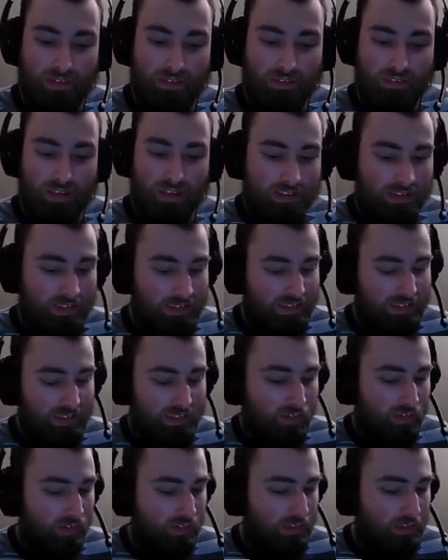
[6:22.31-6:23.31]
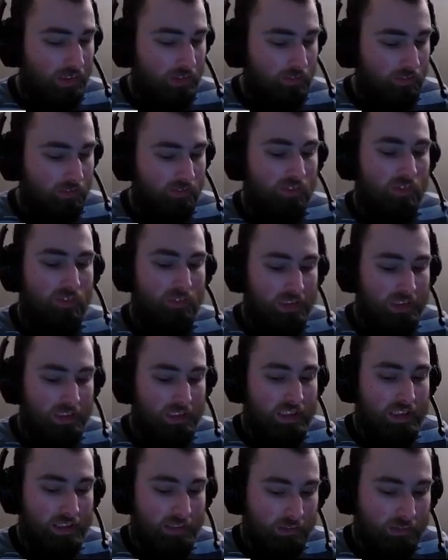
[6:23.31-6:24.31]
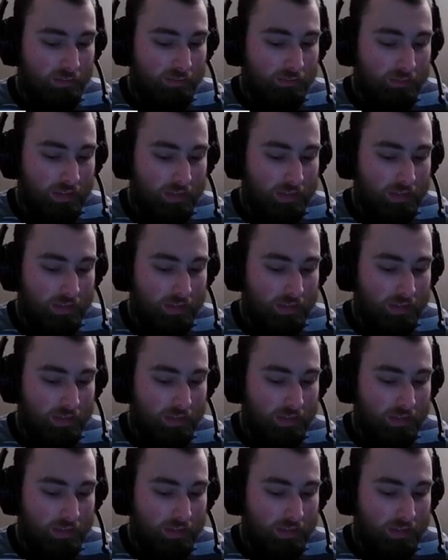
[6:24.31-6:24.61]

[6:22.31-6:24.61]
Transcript: It's on at 4 a.m.